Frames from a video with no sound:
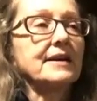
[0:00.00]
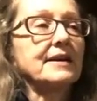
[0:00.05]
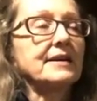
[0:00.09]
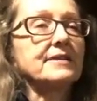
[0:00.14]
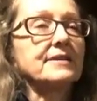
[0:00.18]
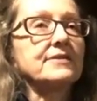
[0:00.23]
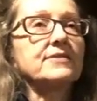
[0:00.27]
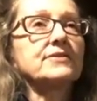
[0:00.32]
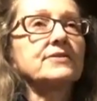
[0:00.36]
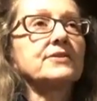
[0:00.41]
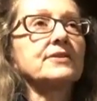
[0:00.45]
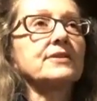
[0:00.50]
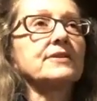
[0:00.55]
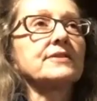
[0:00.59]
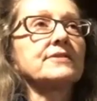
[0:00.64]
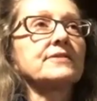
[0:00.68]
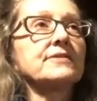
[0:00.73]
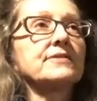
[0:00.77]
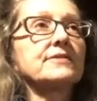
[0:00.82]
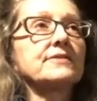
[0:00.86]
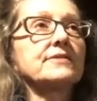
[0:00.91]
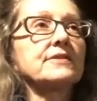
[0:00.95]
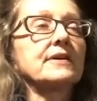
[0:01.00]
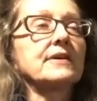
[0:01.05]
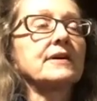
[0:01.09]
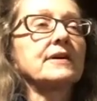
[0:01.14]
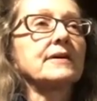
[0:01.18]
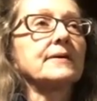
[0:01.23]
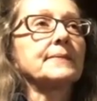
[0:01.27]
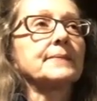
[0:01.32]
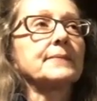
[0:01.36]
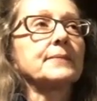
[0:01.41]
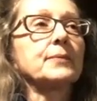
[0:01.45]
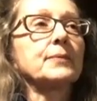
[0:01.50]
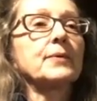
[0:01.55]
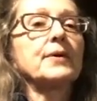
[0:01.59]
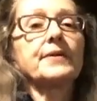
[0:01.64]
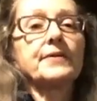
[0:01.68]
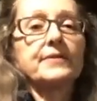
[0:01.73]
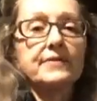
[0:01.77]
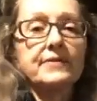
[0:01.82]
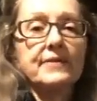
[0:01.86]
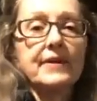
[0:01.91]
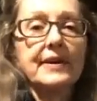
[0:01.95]
it's just,
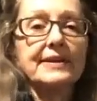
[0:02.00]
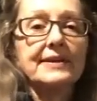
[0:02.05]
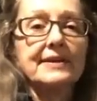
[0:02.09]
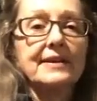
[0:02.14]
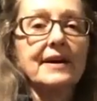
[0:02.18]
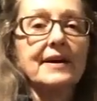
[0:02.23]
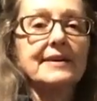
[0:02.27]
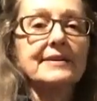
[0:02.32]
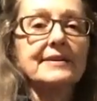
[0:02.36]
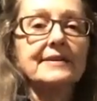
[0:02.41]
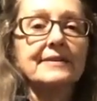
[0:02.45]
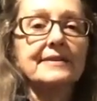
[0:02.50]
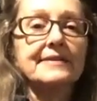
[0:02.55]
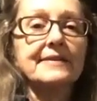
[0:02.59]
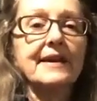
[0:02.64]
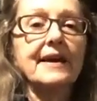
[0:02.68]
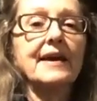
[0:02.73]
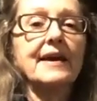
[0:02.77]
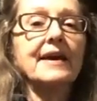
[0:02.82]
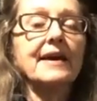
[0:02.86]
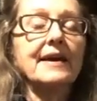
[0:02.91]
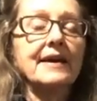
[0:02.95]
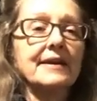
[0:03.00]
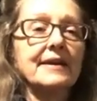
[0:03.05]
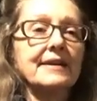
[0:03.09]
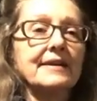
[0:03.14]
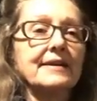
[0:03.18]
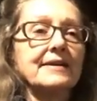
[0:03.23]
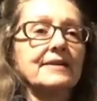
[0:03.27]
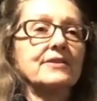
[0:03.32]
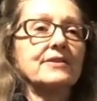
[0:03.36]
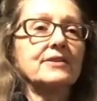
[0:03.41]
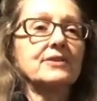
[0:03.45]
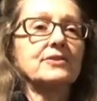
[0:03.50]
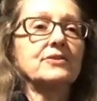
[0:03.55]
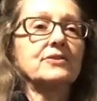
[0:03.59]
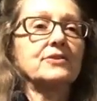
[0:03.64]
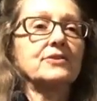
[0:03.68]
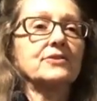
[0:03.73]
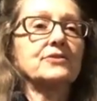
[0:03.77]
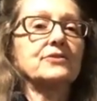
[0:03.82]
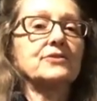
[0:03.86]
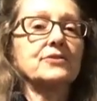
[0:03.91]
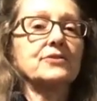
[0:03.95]
well, it's like night and day,
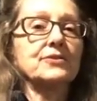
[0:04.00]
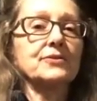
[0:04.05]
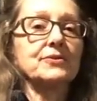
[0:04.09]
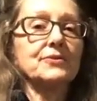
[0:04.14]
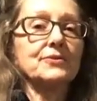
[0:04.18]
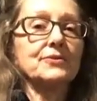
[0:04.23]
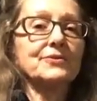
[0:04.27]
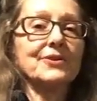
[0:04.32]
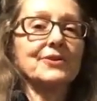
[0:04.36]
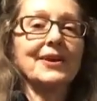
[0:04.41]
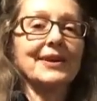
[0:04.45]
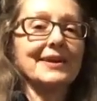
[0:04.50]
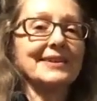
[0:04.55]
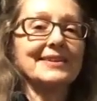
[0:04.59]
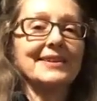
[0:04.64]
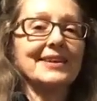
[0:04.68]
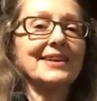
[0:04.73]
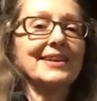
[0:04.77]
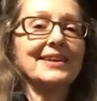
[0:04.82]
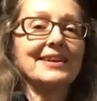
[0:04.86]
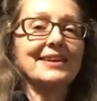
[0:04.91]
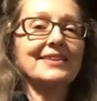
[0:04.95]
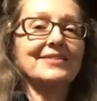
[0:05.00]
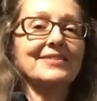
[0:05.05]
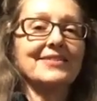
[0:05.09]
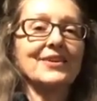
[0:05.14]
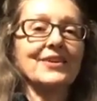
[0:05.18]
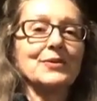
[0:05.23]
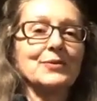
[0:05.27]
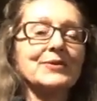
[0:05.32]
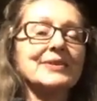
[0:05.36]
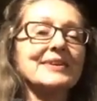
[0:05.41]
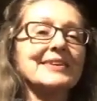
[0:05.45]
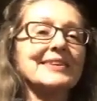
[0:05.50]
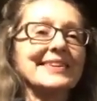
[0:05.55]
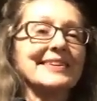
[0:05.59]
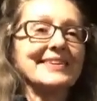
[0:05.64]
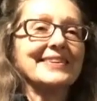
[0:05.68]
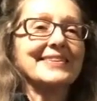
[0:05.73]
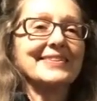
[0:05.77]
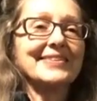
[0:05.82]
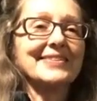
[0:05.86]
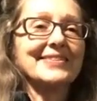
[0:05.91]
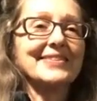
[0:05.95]
the two techniques, they
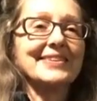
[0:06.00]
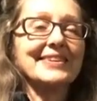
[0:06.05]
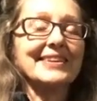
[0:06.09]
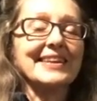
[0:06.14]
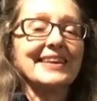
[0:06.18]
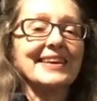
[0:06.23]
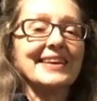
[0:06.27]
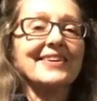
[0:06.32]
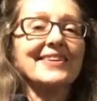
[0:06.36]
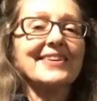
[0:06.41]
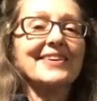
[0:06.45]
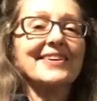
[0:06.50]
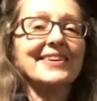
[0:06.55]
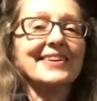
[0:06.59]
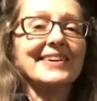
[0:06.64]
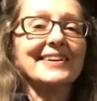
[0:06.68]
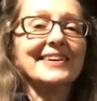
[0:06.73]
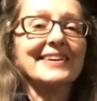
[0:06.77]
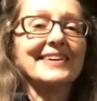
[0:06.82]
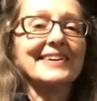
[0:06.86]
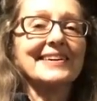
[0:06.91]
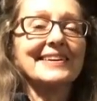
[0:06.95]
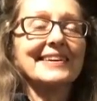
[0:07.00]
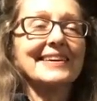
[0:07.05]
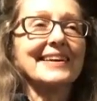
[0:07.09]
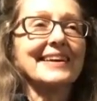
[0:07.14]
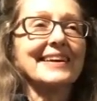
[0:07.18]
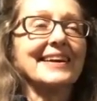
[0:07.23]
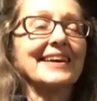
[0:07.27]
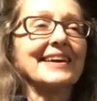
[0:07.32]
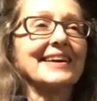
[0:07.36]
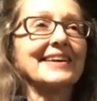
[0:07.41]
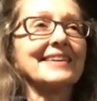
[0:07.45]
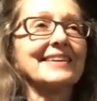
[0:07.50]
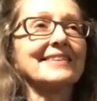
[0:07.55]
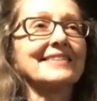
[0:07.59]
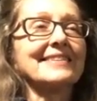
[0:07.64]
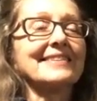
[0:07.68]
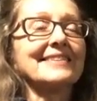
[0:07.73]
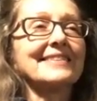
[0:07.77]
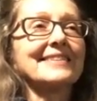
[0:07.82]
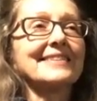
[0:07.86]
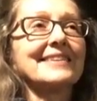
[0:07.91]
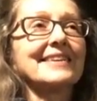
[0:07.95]
really, really are.
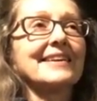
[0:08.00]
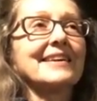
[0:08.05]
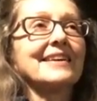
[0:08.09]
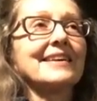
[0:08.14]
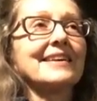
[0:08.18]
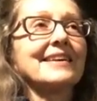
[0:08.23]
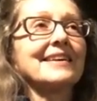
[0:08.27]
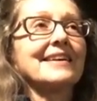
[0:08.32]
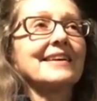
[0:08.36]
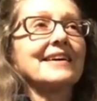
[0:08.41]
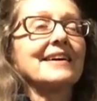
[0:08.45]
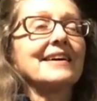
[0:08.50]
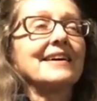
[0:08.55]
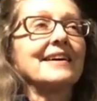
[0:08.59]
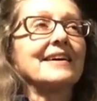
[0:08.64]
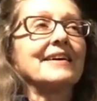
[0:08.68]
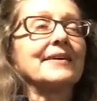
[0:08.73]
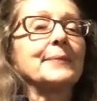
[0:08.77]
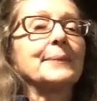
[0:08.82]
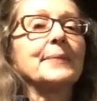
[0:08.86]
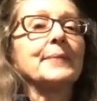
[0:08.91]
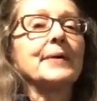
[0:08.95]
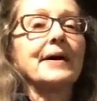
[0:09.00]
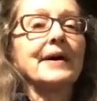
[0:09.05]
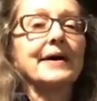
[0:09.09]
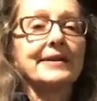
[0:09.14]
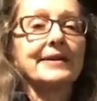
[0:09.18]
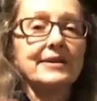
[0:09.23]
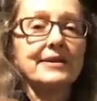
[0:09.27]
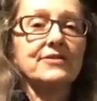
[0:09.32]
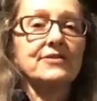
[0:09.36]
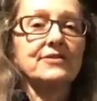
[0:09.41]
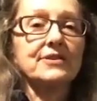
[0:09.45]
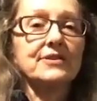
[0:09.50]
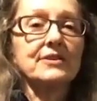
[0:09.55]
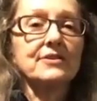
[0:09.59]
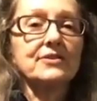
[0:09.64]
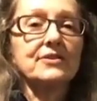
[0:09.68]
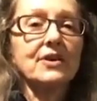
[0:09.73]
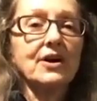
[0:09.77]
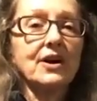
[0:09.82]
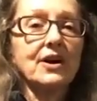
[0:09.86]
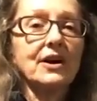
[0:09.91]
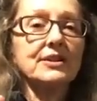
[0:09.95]
And I could still
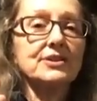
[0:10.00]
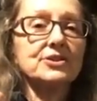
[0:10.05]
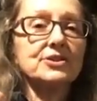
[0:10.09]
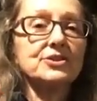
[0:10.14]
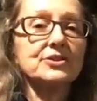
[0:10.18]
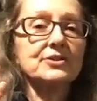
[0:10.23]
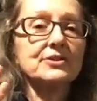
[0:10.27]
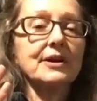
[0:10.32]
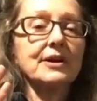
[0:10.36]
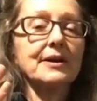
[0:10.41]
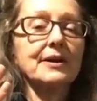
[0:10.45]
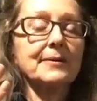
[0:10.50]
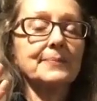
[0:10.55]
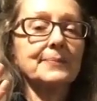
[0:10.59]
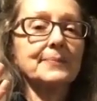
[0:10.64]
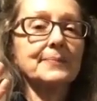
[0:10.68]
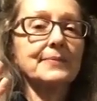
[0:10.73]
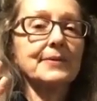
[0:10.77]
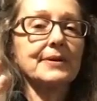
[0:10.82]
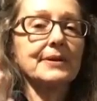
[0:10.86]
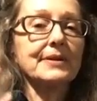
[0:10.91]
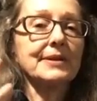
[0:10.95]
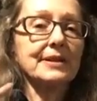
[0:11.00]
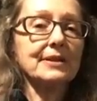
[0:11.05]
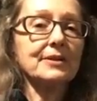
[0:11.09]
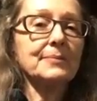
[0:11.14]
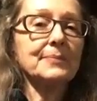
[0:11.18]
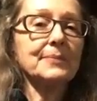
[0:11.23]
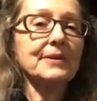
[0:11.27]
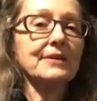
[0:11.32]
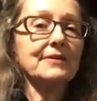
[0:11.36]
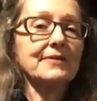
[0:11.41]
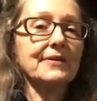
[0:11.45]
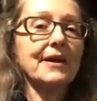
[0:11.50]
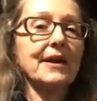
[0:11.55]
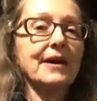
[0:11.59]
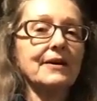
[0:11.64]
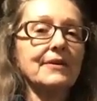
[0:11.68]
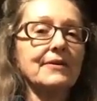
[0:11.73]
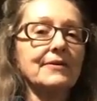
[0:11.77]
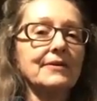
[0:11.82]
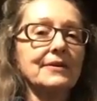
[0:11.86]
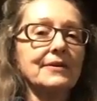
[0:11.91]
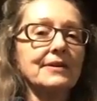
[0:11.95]
conjure up a little bit of
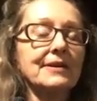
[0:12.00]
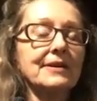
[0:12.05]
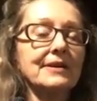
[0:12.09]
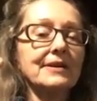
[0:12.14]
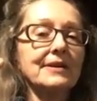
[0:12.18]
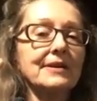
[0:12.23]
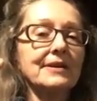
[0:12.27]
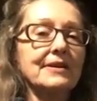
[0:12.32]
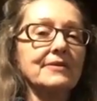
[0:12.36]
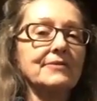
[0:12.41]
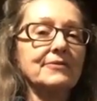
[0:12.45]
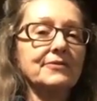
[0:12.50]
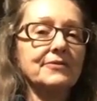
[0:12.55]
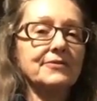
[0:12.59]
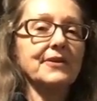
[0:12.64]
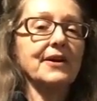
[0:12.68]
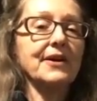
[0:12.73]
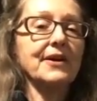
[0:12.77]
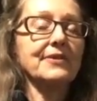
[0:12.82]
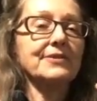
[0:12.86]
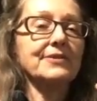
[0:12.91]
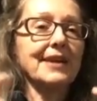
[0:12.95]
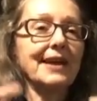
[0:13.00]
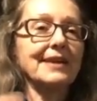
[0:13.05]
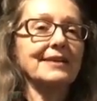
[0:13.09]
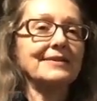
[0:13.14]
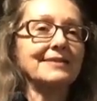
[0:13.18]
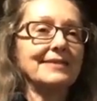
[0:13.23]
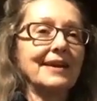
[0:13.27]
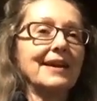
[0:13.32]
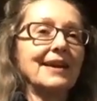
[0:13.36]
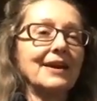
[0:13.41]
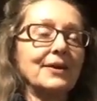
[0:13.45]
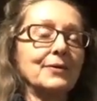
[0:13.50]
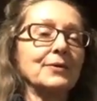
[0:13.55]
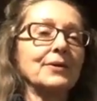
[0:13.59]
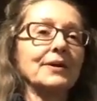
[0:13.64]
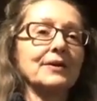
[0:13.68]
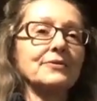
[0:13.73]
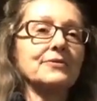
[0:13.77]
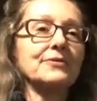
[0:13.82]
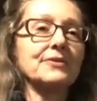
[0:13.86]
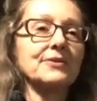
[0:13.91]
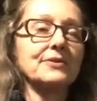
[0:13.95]
how it felt that day when
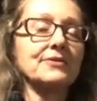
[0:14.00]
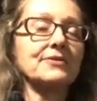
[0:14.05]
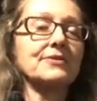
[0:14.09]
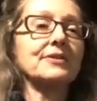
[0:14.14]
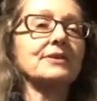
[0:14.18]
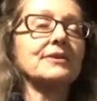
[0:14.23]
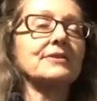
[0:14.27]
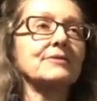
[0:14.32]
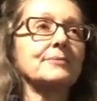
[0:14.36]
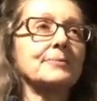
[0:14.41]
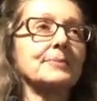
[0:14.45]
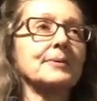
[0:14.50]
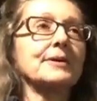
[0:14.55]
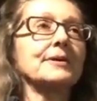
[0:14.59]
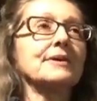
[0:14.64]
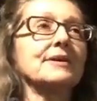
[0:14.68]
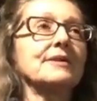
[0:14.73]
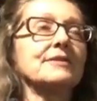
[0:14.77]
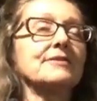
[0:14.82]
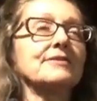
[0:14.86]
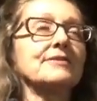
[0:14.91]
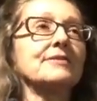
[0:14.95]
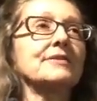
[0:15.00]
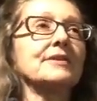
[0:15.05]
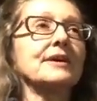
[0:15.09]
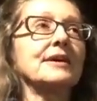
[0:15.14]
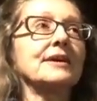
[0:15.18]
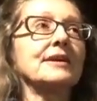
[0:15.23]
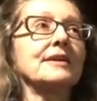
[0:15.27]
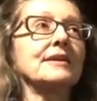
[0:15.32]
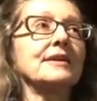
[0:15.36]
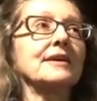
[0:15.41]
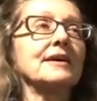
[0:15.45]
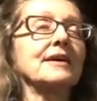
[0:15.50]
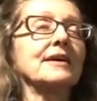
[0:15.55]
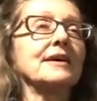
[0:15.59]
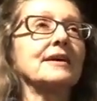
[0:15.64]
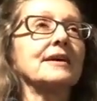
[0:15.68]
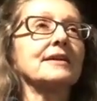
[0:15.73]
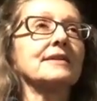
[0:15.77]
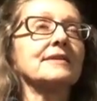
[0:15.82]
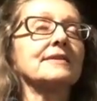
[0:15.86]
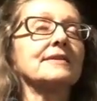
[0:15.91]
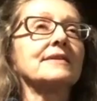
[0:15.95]
I first experienced it,
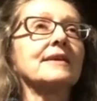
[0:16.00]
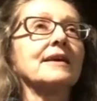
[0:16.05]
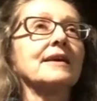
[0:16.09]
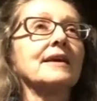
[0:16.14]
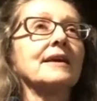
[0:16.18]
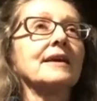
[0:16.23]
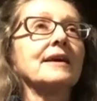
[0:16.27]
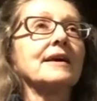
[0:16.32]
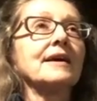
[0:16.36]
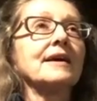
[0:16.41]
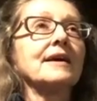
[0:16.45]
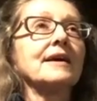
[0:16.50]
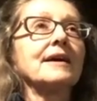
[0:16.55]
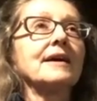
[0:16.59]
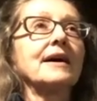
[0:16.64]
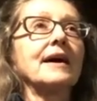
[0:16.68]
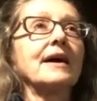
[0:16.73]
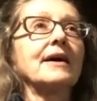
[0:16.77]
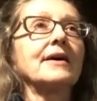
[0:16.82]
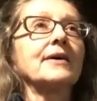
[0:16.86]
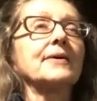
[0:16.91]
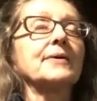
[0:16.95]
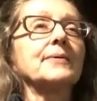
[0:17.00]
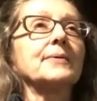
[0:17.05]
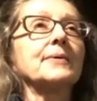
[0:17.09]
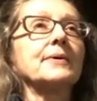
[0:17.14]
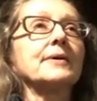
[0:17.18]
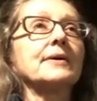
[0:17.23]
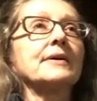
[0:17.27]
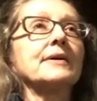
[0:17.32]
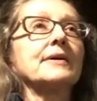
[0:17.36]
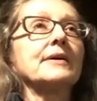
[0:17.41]
and how,